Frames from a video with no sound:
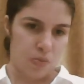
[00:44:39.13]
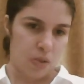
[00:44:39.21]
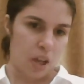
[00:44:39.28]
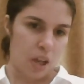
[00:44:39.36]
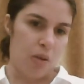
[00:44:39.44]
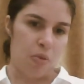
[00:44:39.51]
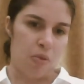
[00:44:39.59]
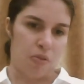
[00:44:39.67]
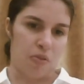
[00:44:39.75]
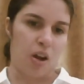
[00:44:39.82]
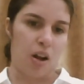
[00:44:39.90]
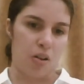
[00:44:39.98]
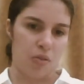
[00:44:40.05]
with
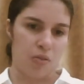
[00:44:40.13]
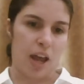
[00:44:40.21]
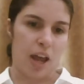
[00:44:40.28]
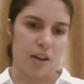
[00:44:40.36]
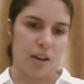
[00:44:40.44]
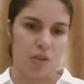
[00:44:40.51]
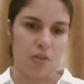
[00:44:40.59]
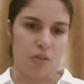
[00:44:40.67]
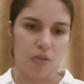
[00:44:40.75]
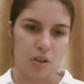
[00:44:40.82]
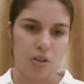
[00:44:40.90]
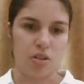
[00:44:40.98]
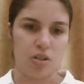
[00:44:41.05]
kind of added
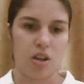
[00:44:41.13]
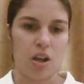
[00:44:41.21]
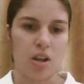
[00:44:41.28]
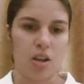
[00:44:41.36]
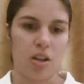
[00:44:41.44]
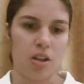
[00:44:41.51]
confidence, I